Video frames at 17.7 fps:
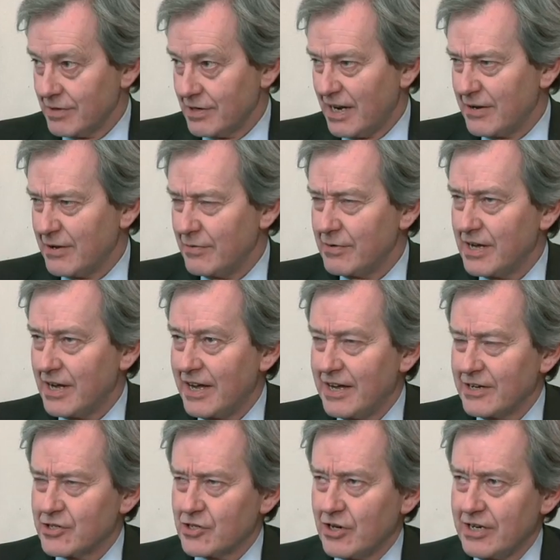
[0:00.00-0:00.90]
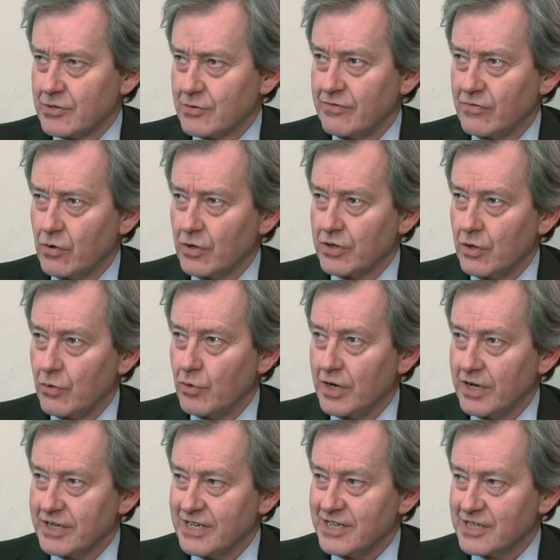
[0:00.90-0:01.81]
I try to avoid the
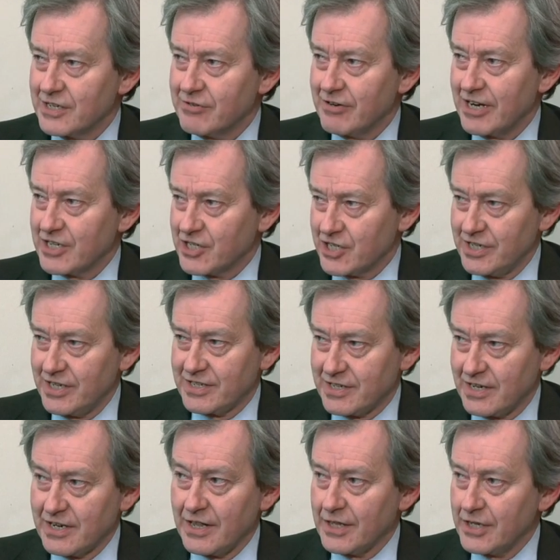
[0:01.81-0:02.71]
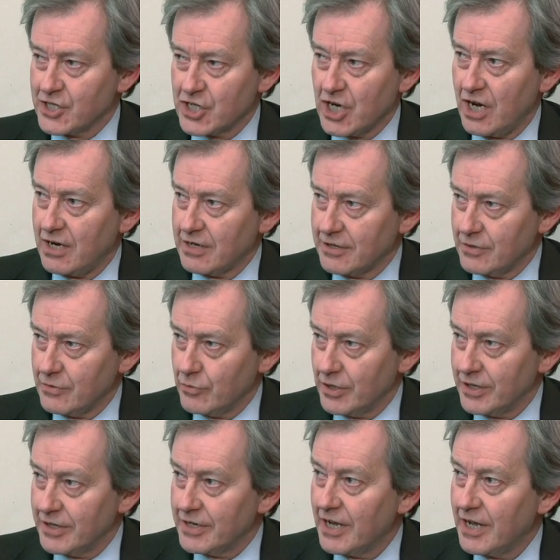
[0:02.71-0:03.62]
word integration. It's another jargon
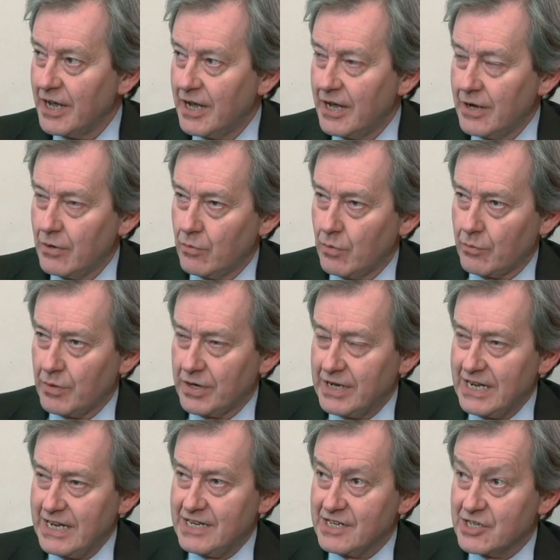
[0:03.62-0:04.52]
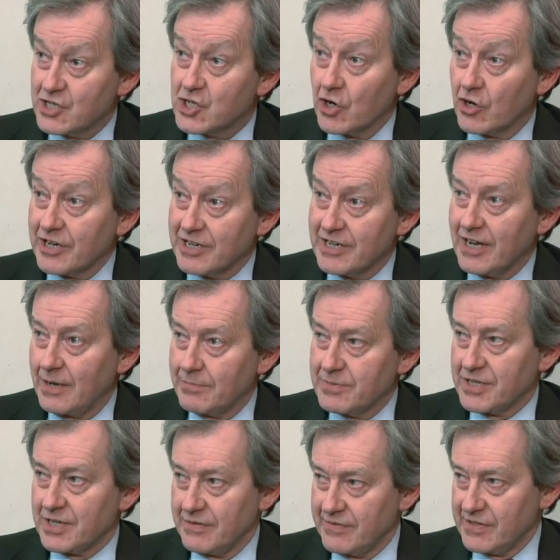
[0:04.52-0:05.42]
word. What we need is joined
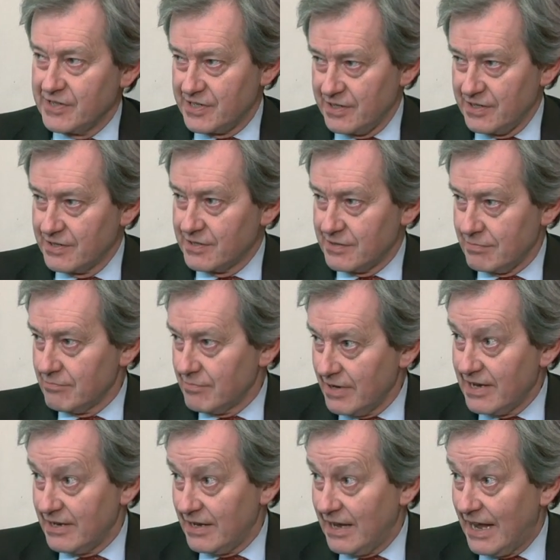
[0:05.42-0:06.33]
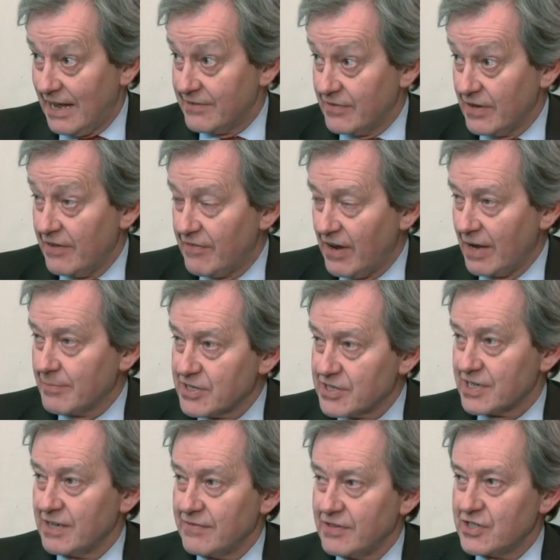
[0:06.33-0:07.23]
up services. If I'm a
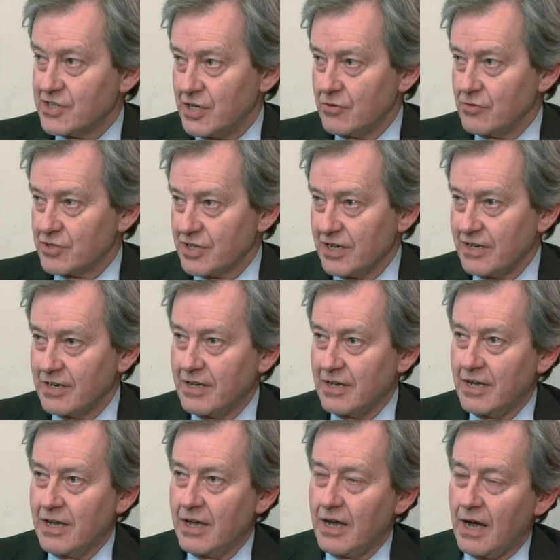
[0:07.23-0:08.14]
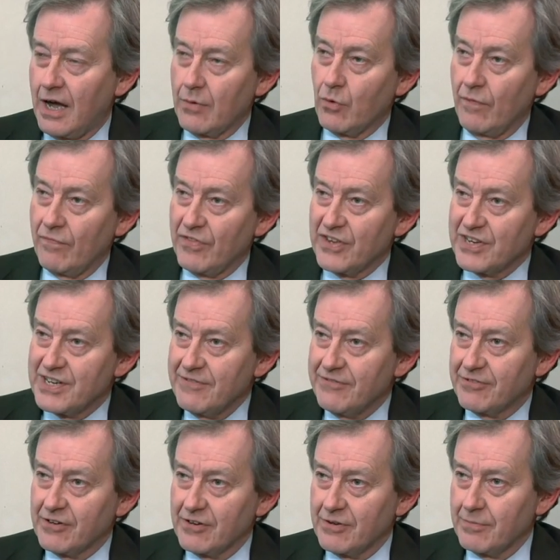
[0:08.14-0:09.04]
service user, I want the
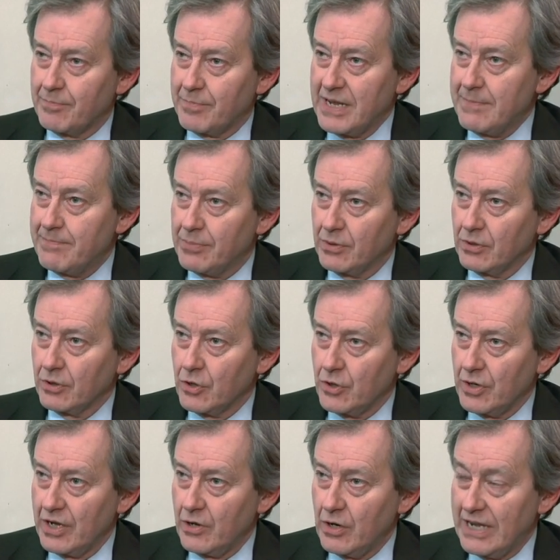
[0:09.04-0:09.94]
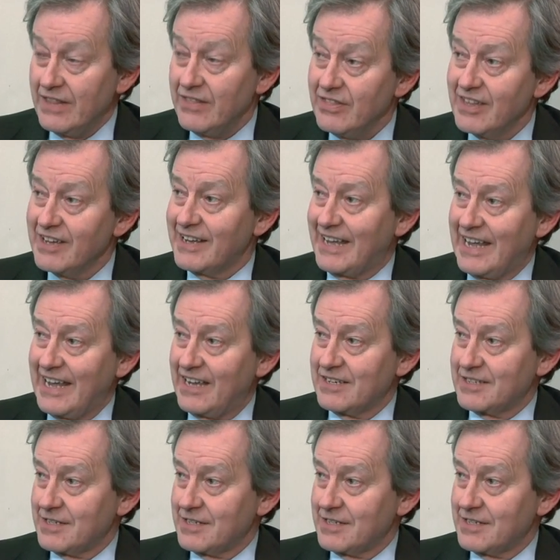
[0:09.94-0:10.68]
different people in the care